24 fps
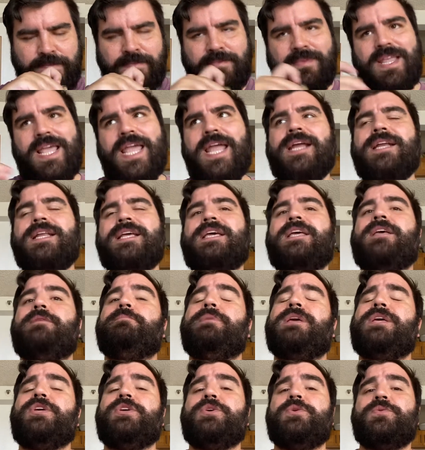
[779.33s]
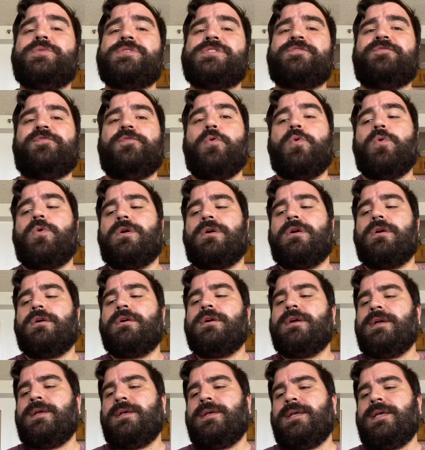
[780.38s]
And it can be used for
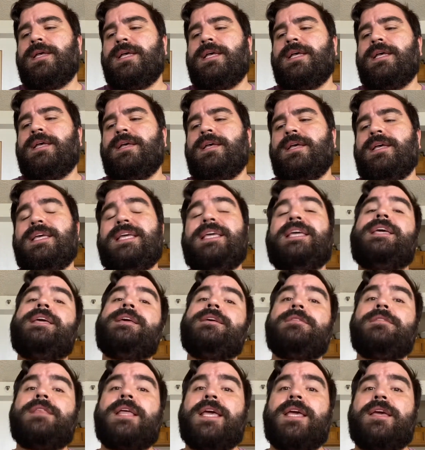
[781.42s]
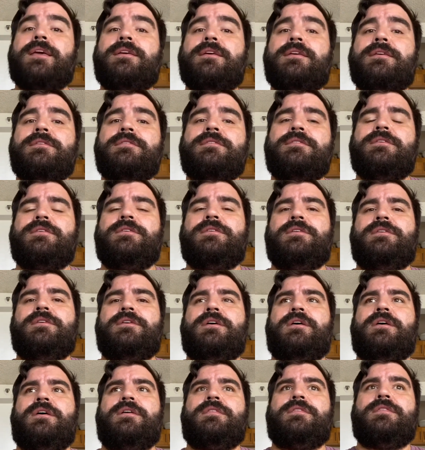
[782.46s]
healing
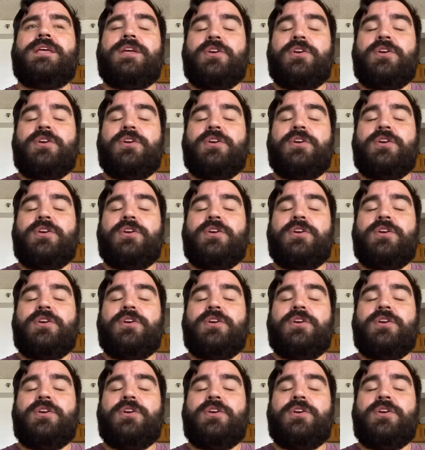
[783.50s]
the